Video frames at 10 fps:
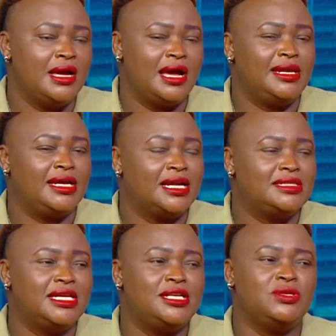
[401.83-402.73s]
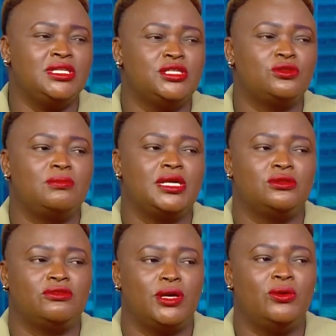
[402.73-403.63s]
And I can tell you, it is so much
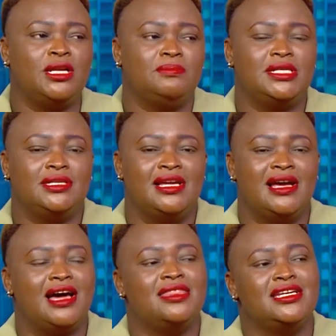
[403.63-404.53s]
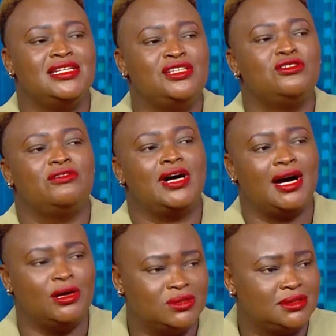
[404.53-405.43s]
overwhelming, mm-hmm, and the need of a
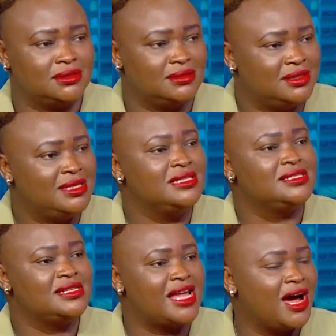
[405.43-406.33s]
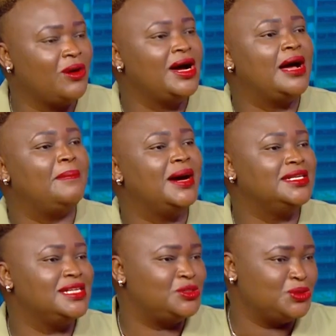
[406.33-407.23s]
house is now a
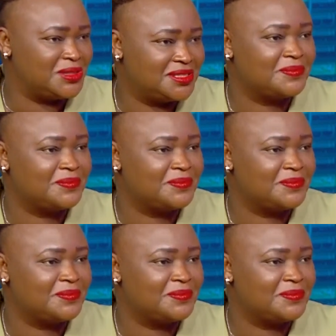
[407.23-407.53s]
mandatory.